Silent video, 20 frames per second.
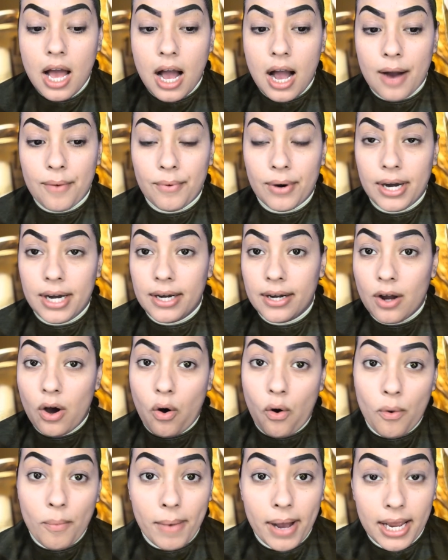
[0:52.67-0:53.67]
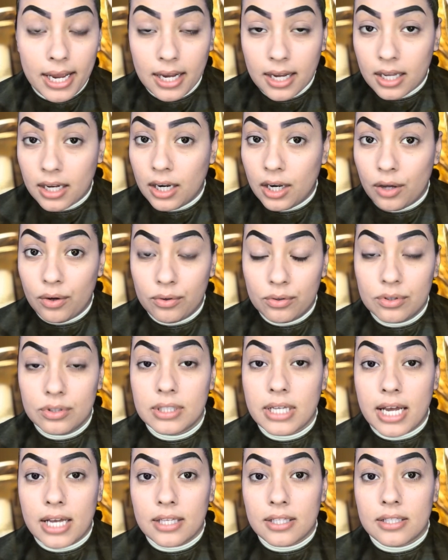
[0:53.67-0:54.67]
I'm wearing all my clothes
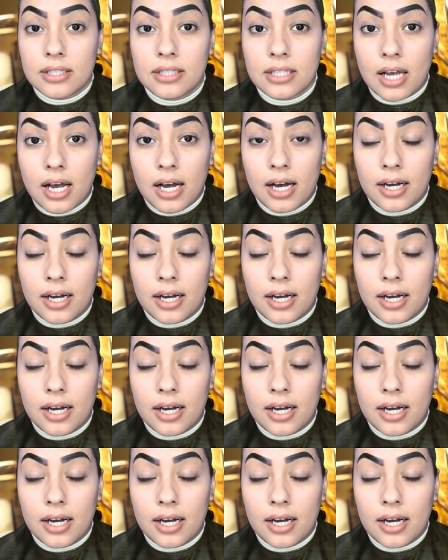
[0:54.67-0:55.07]
as